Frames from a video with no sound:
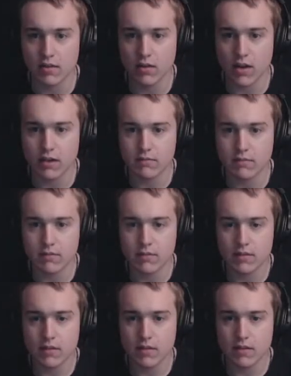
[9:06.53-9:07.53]
Okay.
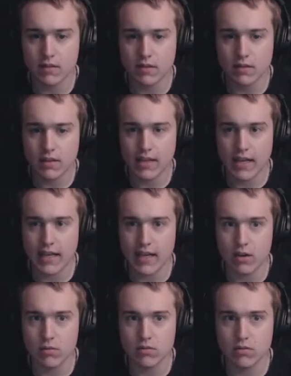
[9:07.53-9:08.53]
Can I get
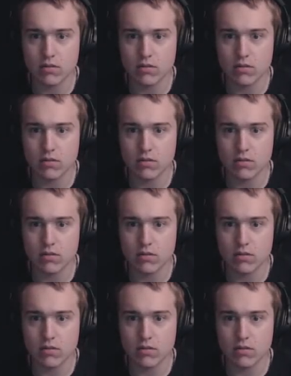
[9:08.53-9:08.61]
out?